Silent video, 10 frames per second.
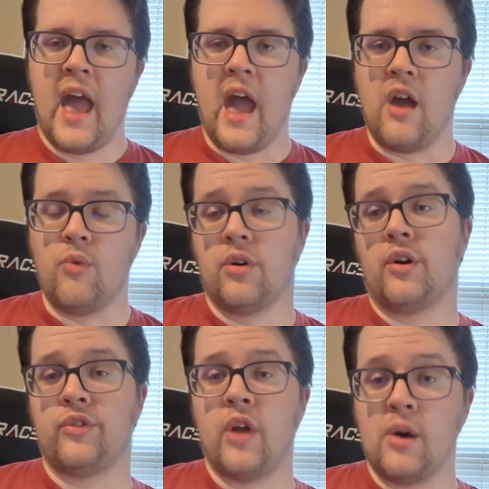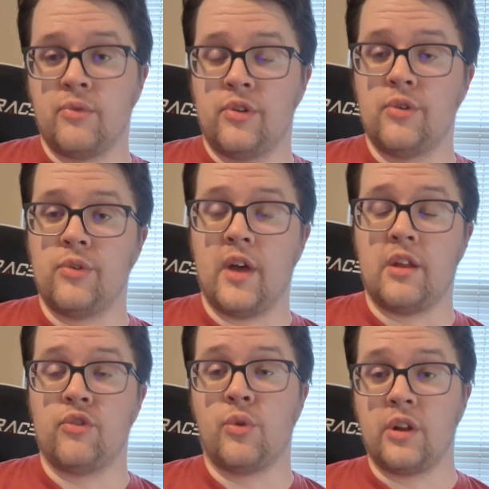And what also helped too is
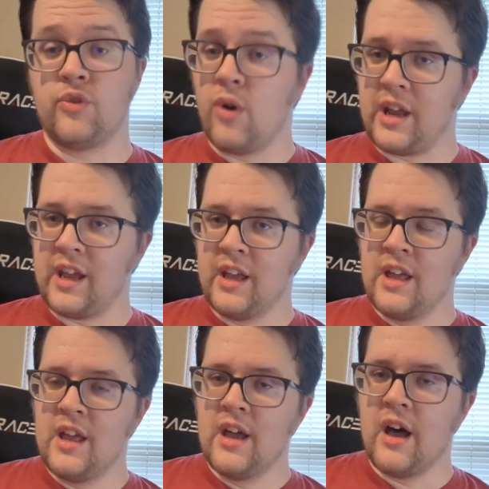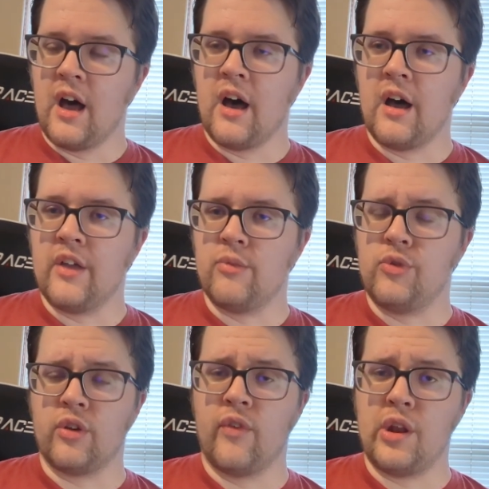that in 2020, the
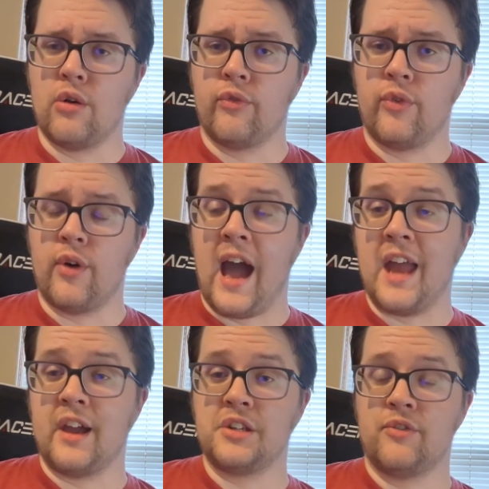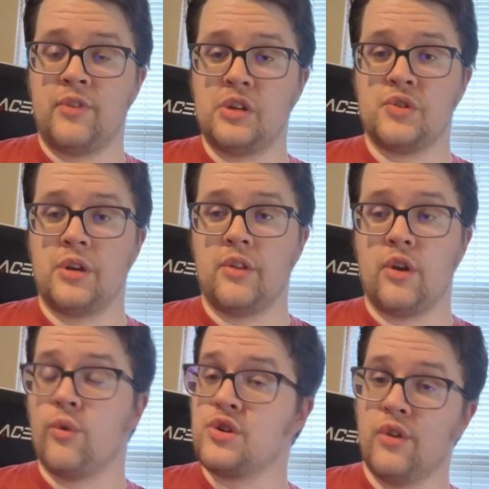music video for Addict, featuring
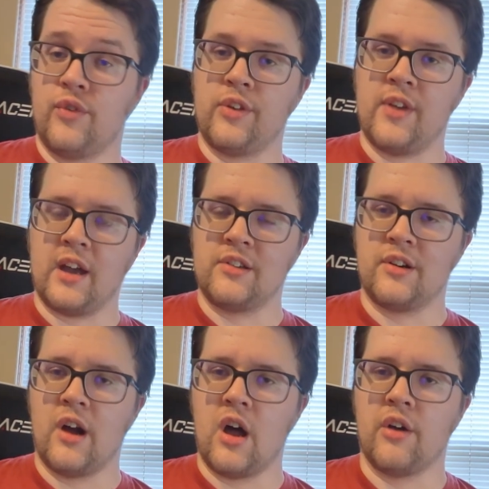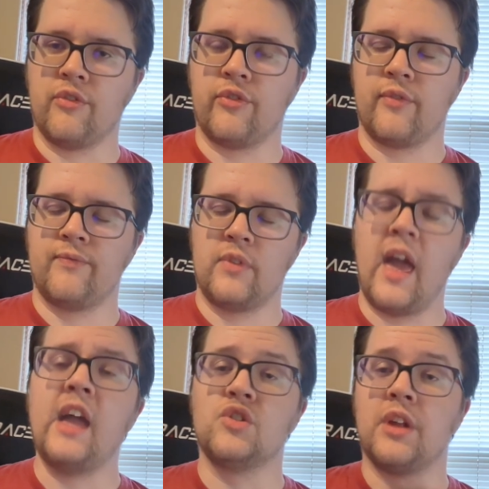the original voice actor of
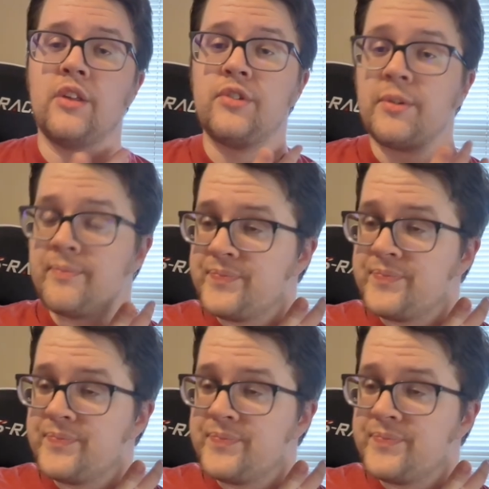Angel Dust,